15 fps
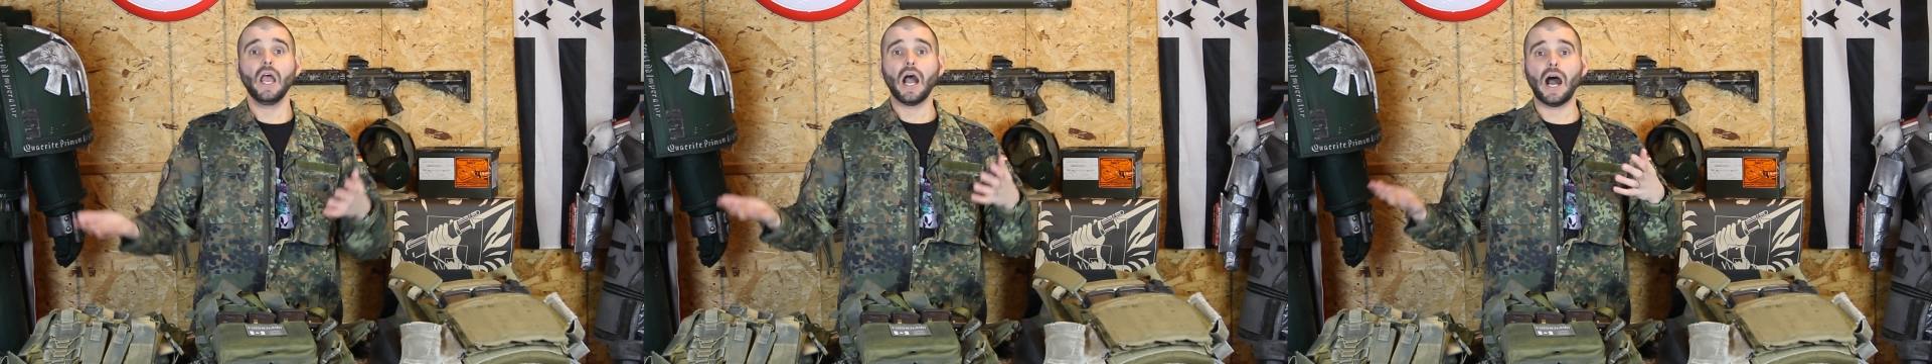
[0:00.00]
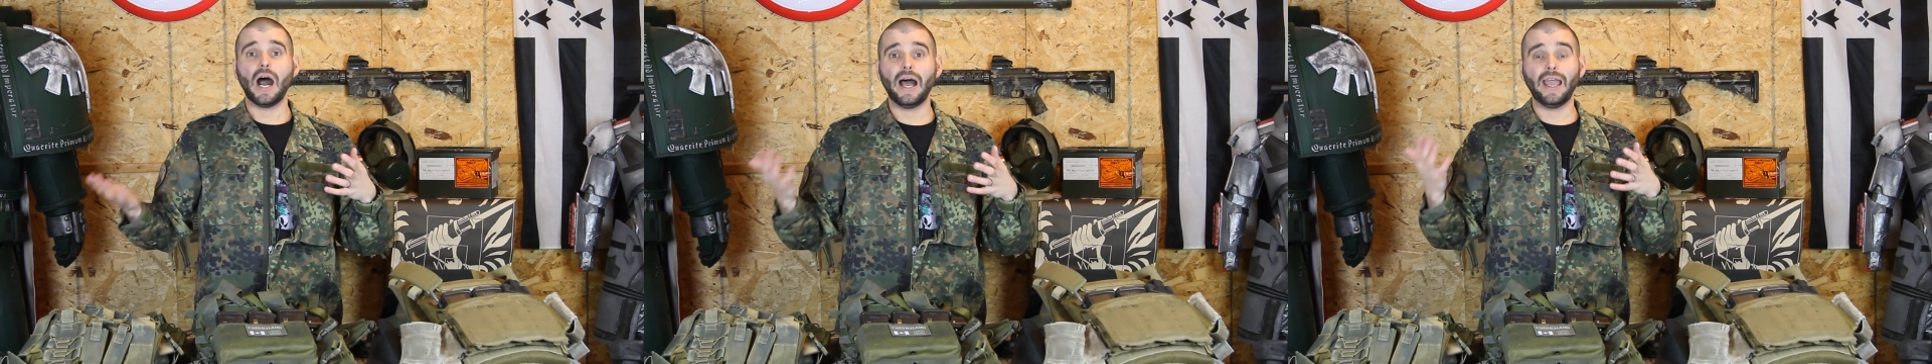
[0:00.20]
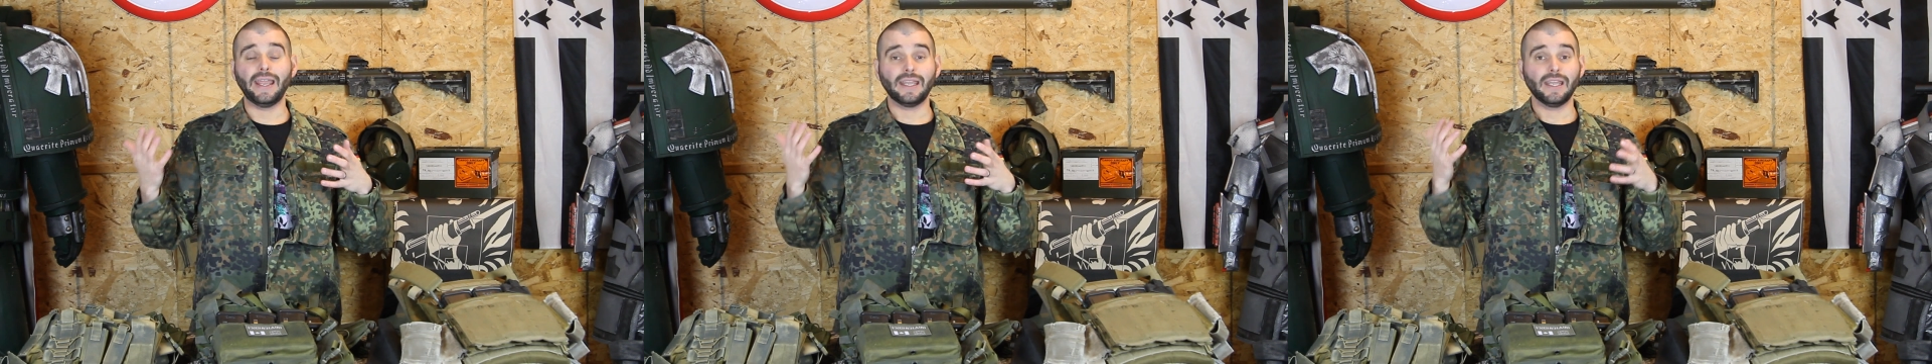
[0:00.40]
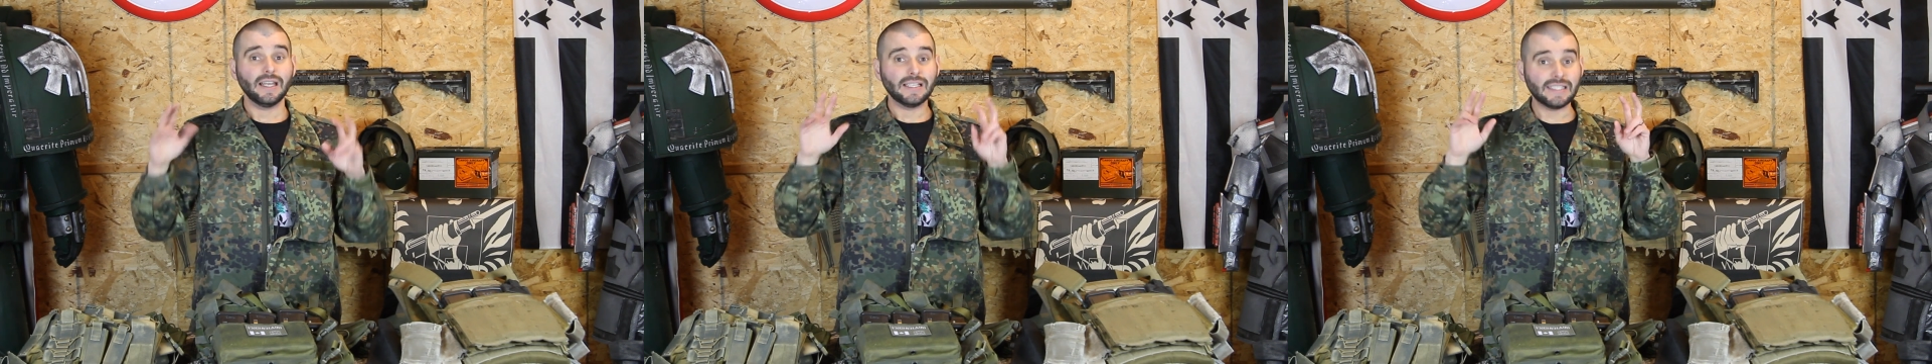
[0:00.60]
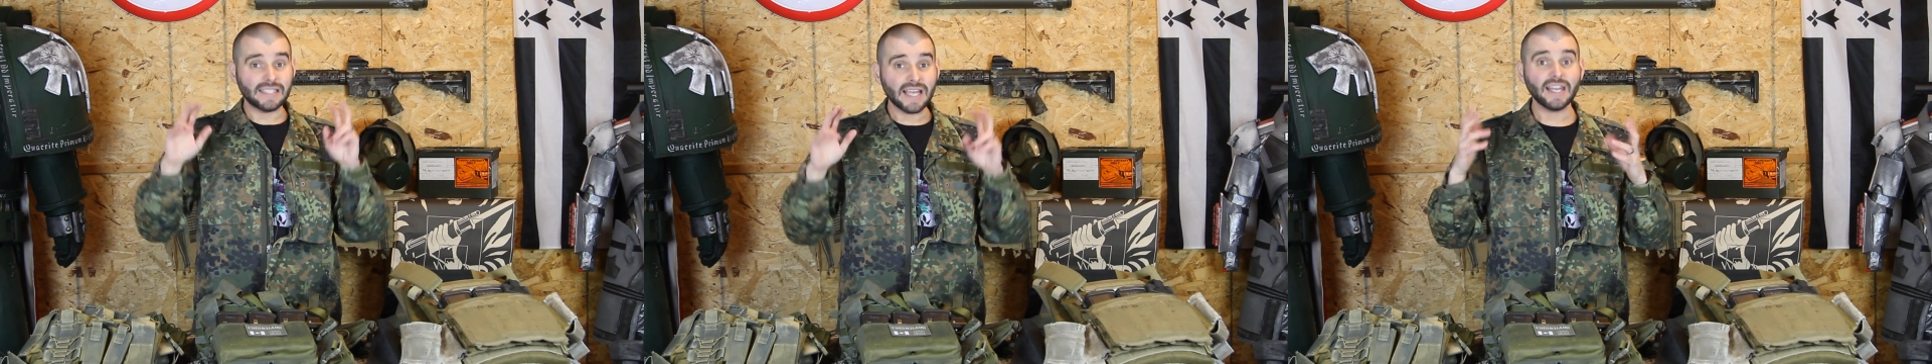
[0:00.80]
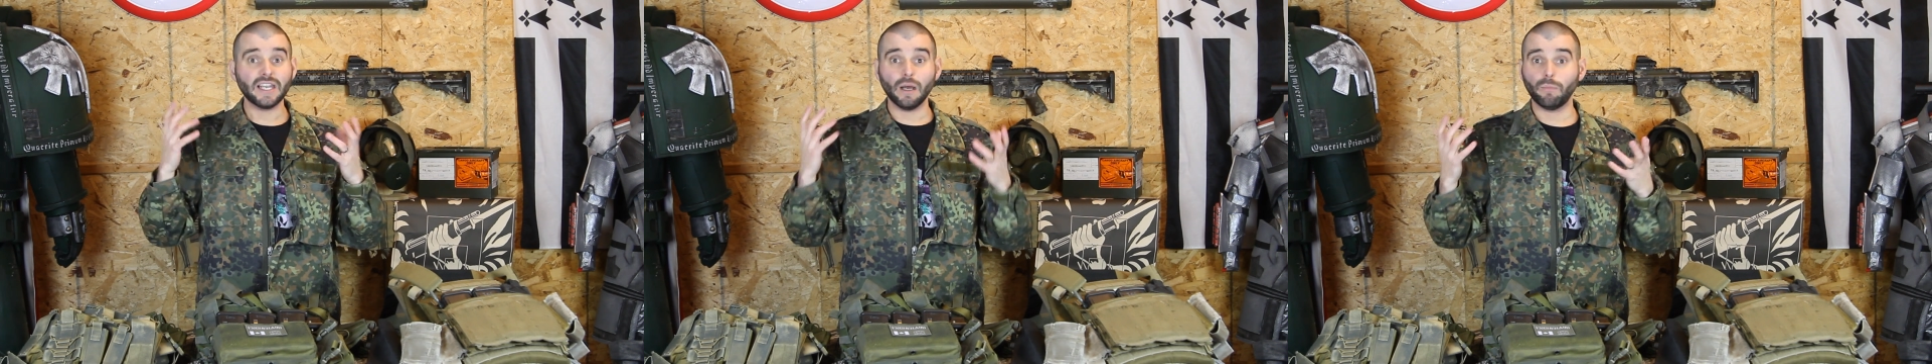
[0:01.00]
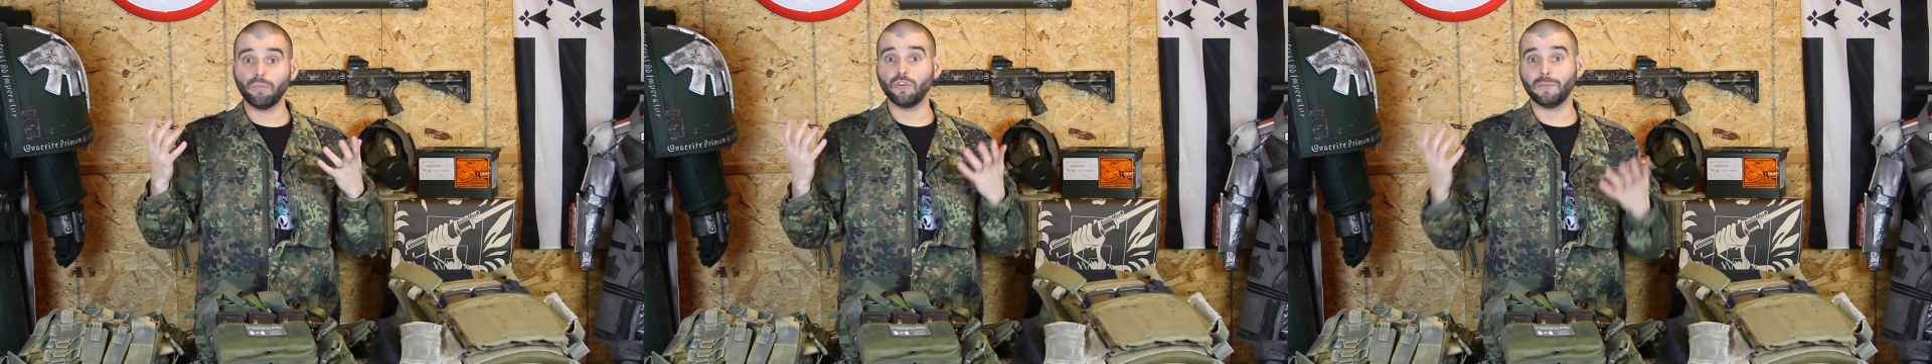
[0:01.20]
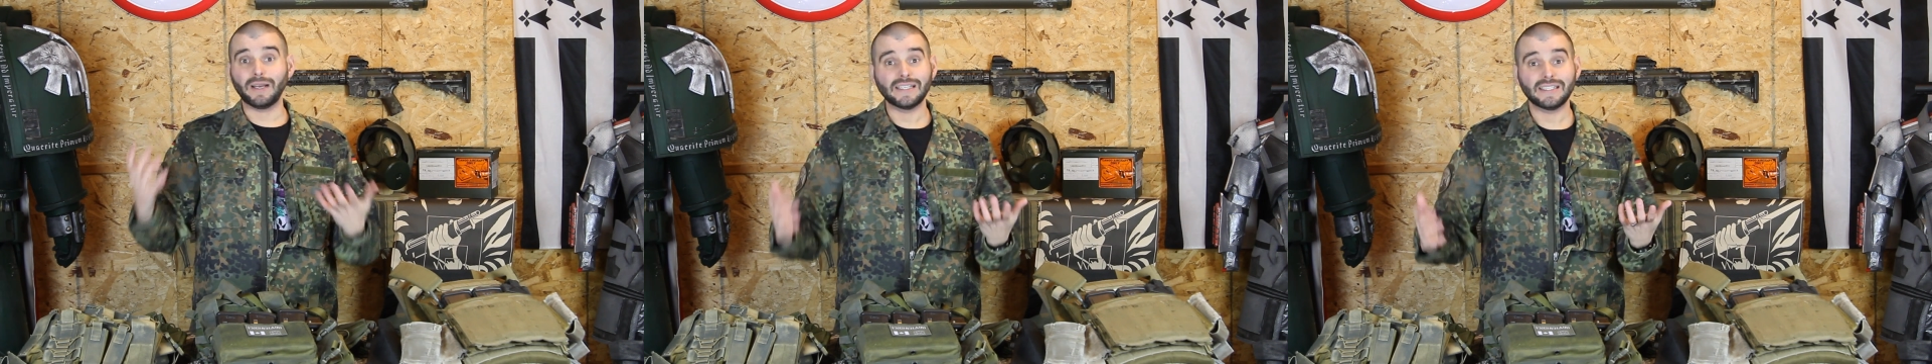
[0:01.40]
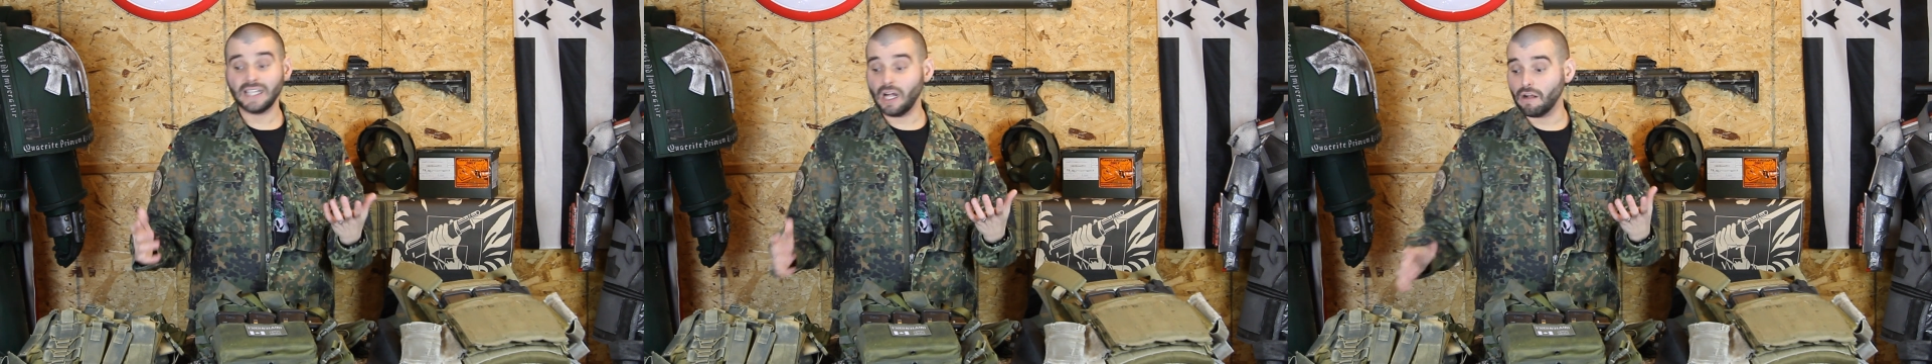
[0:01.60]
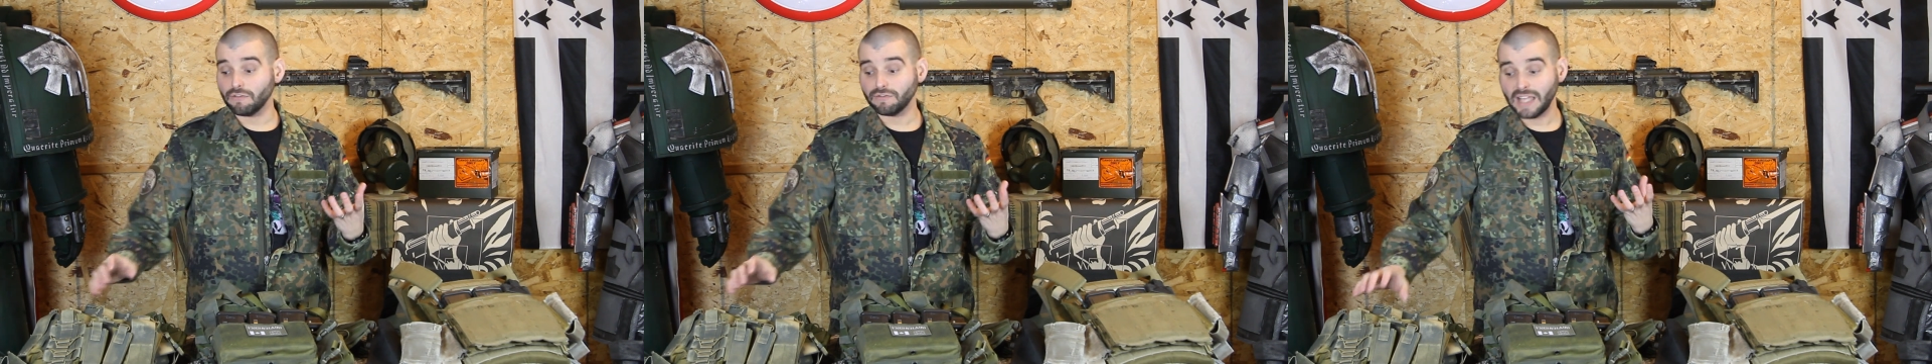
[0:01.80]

I set it up for myself.